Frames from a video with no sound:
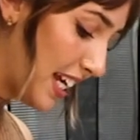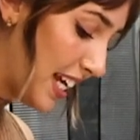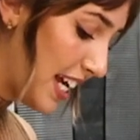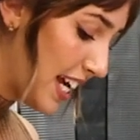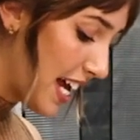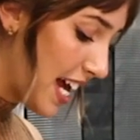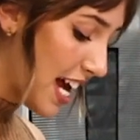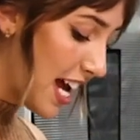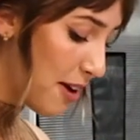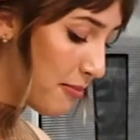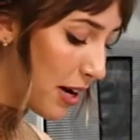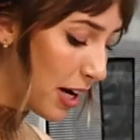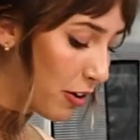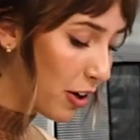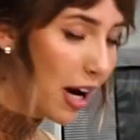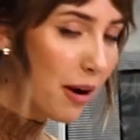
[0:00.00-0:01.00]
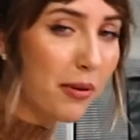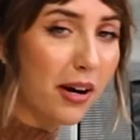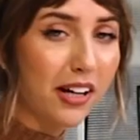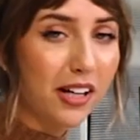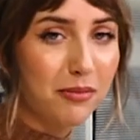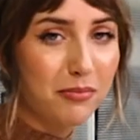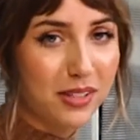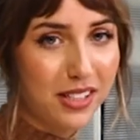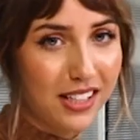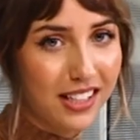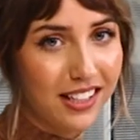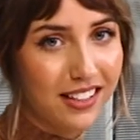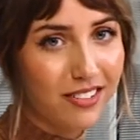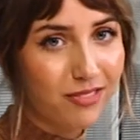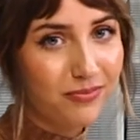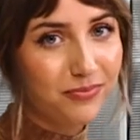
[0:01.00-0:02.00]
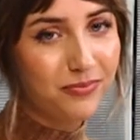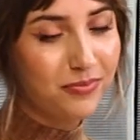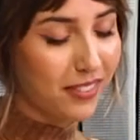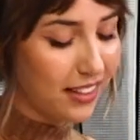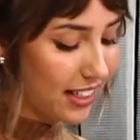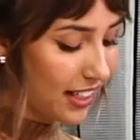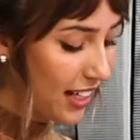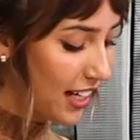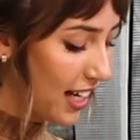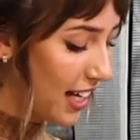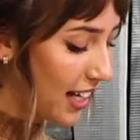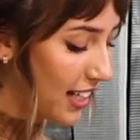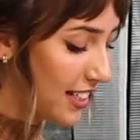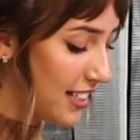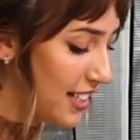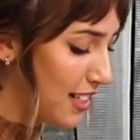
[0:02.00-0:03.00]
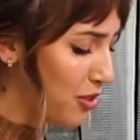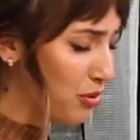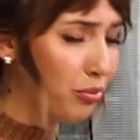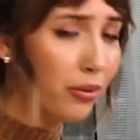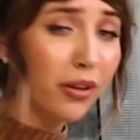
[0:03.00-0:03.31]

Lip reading: And my grandma comes in, says, "What are you